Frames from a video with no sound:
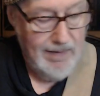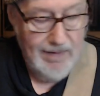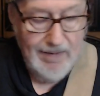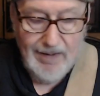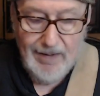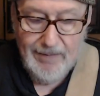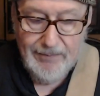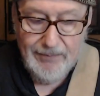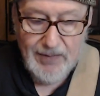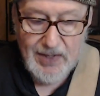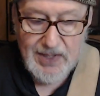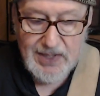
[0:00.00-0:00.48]

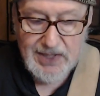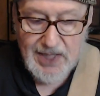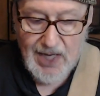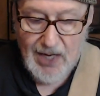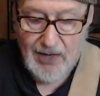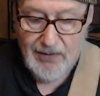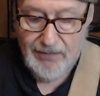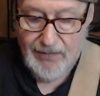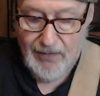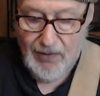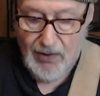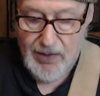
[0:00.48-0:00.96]
they sound
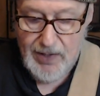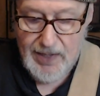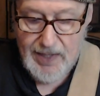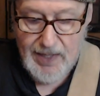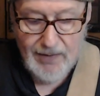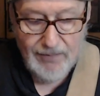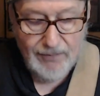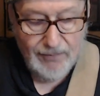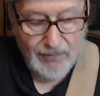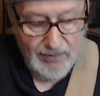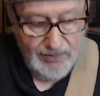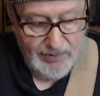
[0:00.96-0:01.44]
very
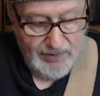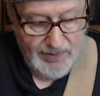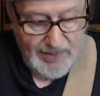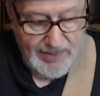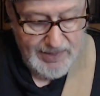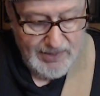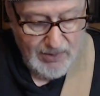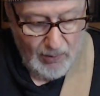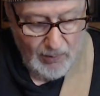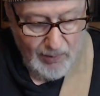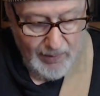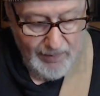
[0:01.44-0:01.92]
different. They
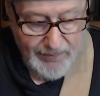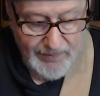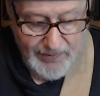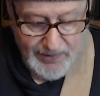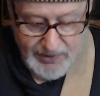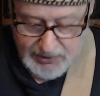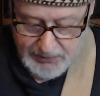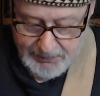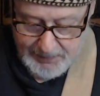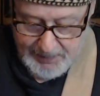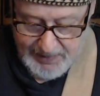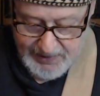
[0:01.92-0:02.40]
don't on this
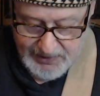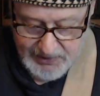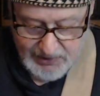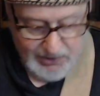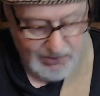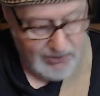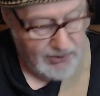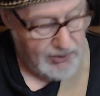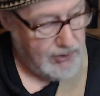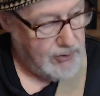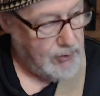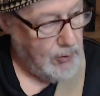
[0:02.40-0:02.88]
because it's
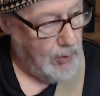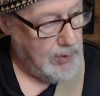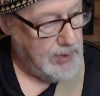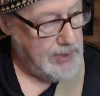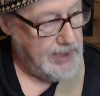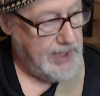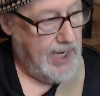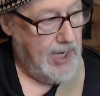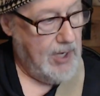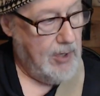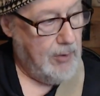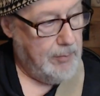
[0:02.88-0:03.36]
a short
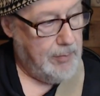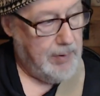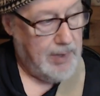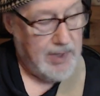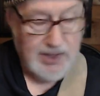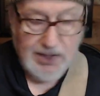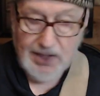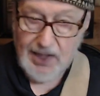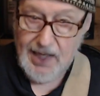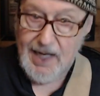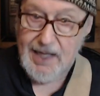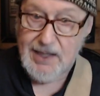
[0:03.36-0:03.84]
scale, plus it
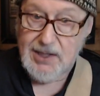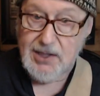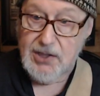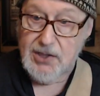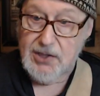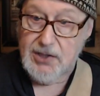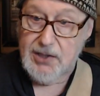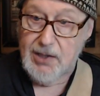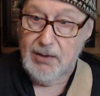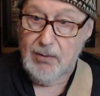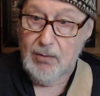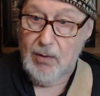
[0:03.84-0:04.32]
has a
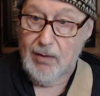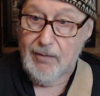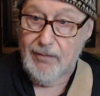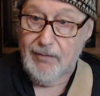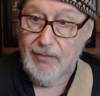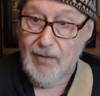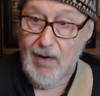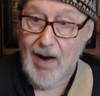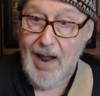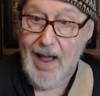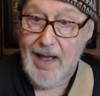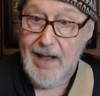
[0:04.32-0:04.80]
0
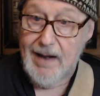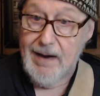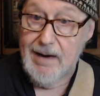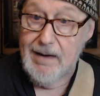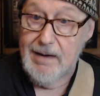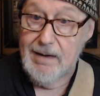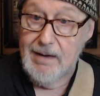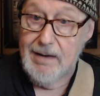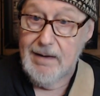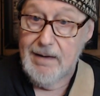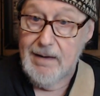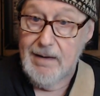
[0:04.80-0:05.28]
fret.
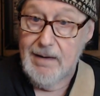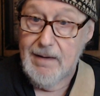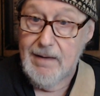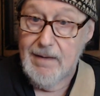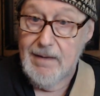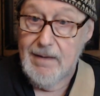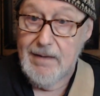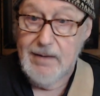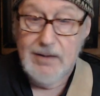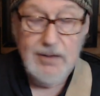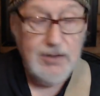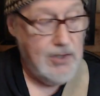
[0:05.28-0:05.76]

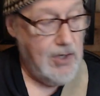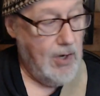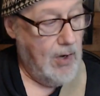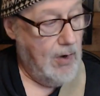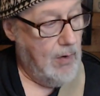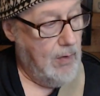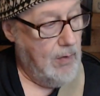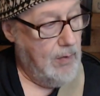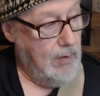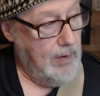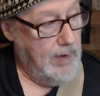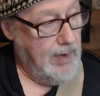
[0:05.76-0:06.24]
So
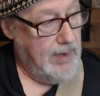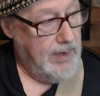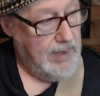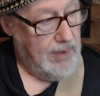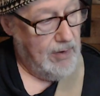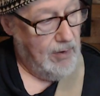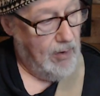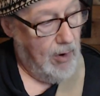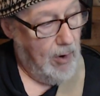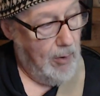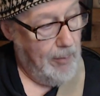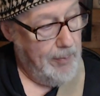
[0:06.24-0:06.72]
your
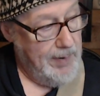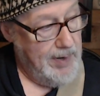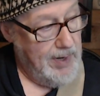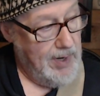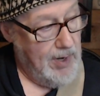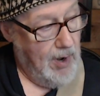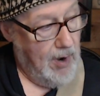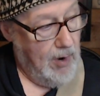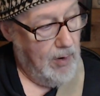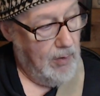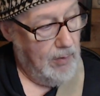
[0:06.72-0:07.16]
open note